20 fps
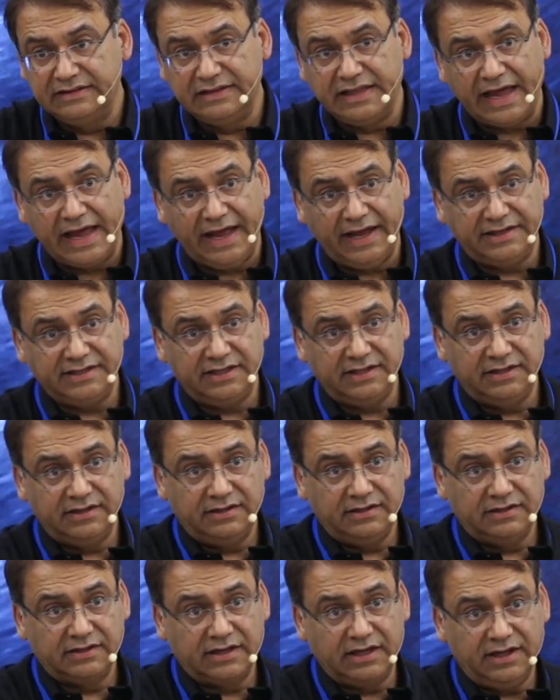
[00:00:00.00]
that,
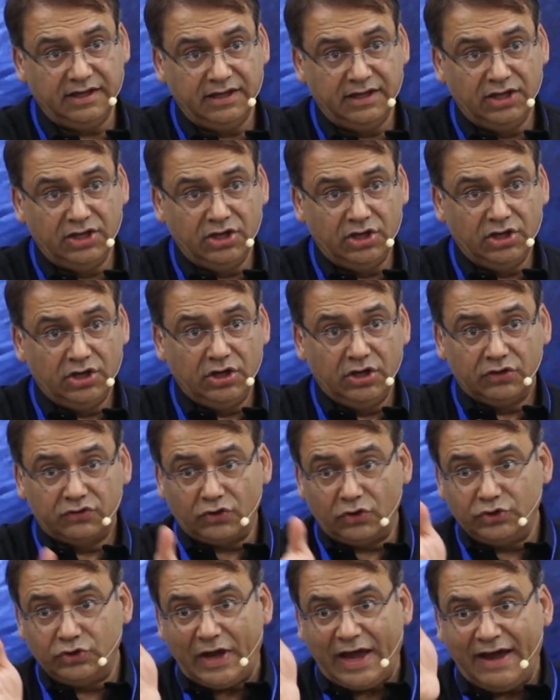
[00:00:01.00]
okay?
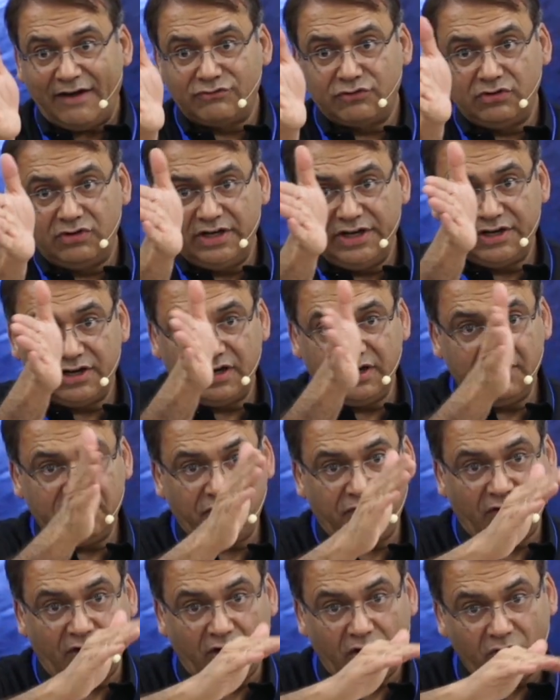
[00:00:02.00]
So you have to literally
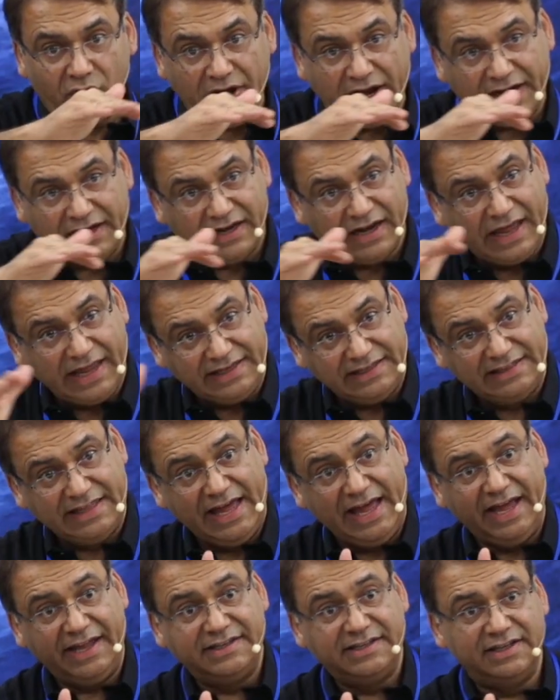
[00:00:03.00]
follow it like
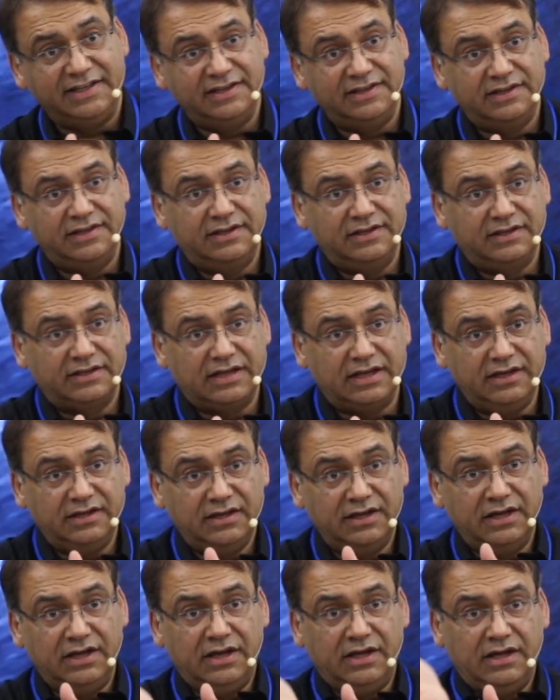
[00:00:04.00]
that,
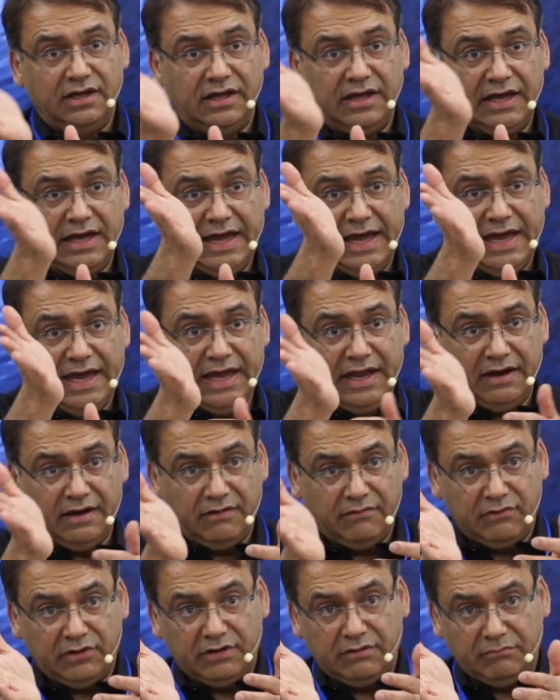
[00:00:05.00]
okay?
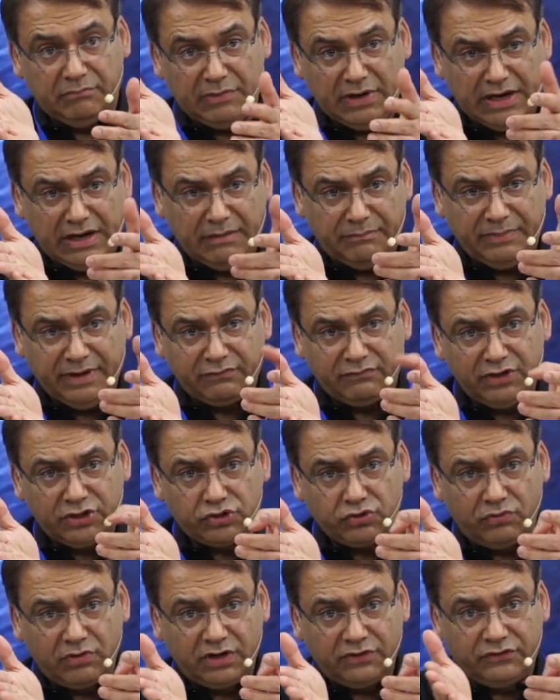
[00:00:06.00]
And big wheel
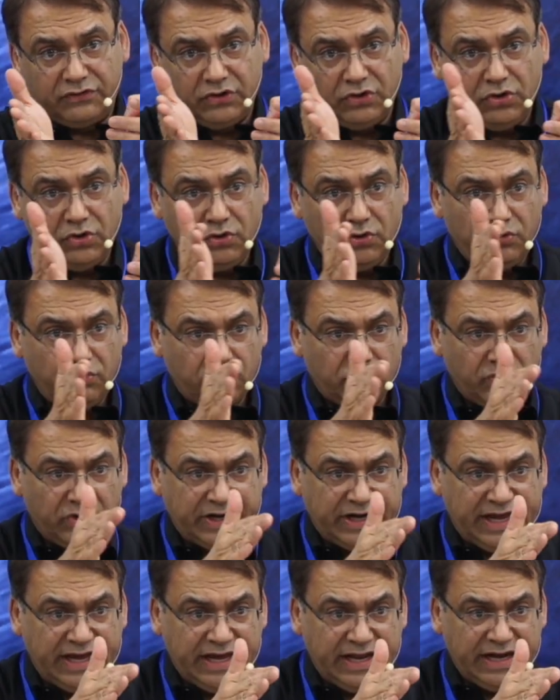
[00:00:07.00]
towards you,
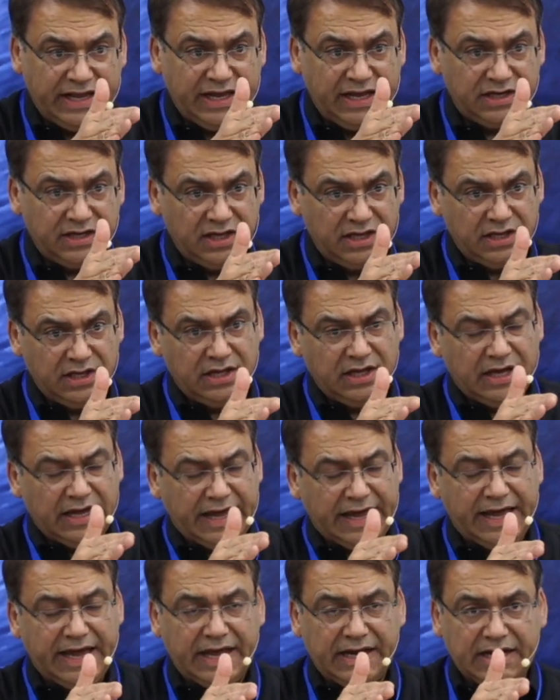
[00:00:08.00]
rotate it,
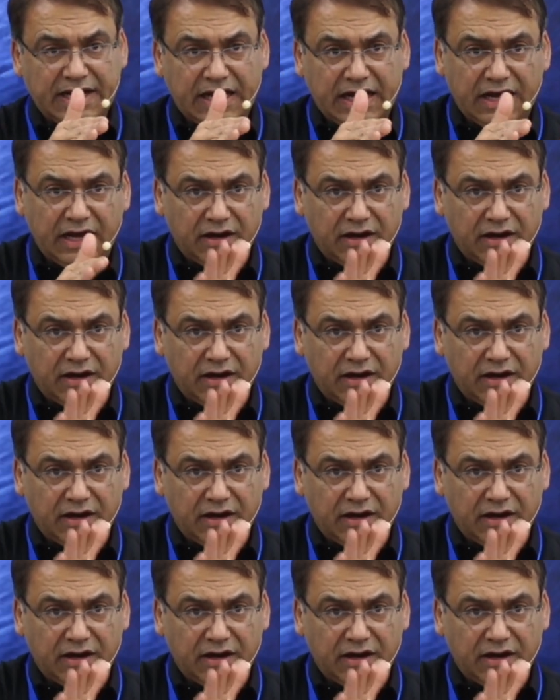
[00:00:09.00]
and